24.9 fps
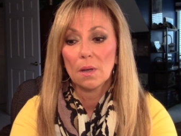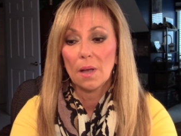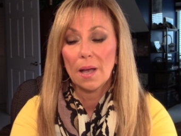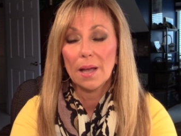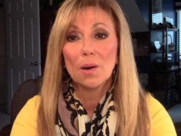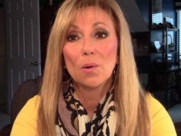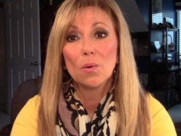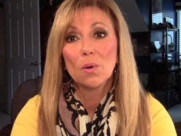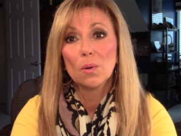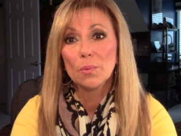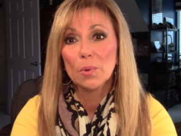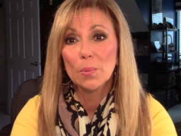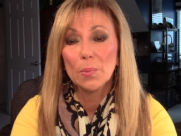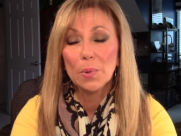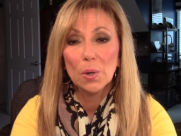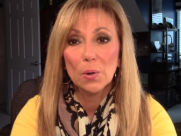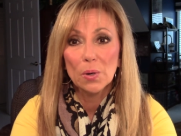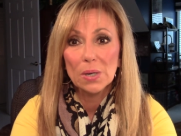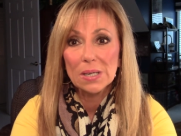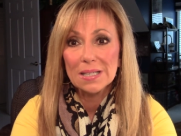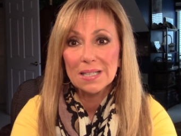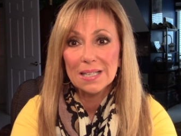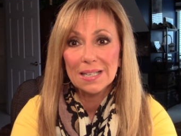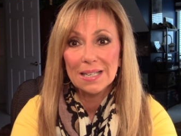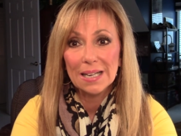I don't want them to be
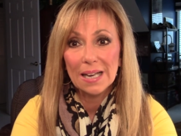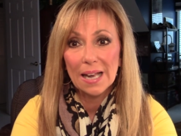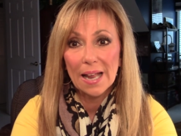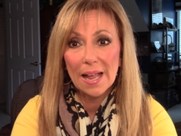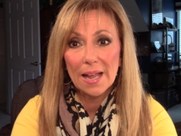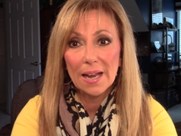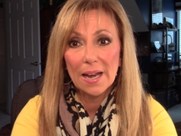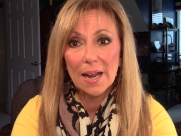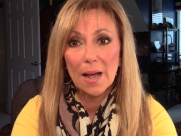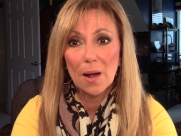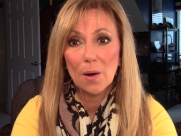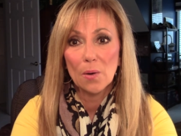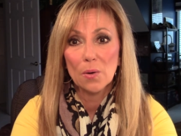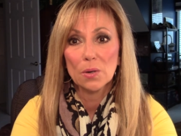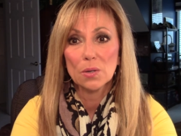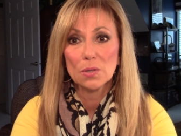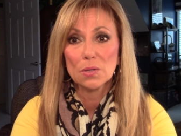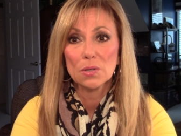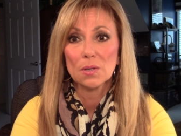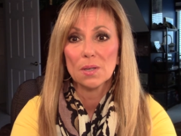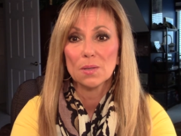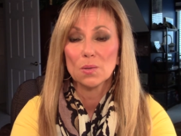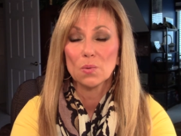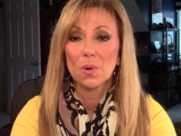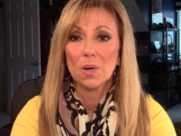creasing in eight
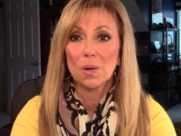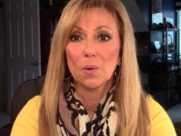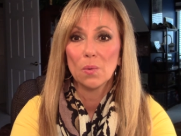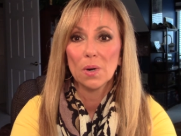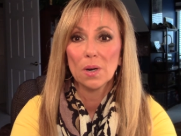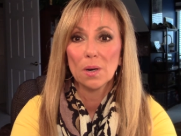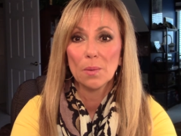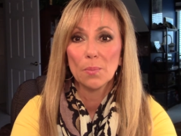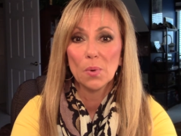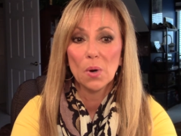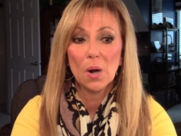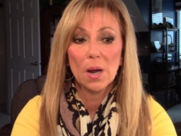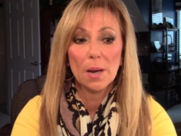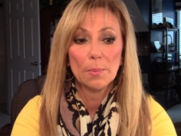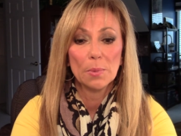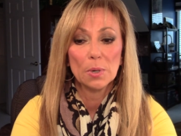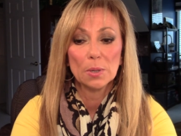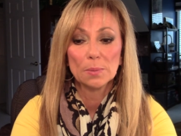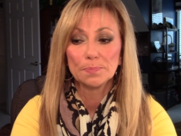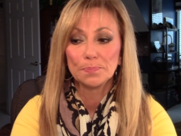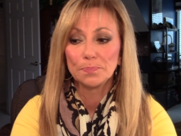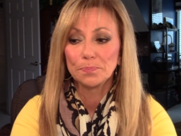hours. That's why I wear a primer.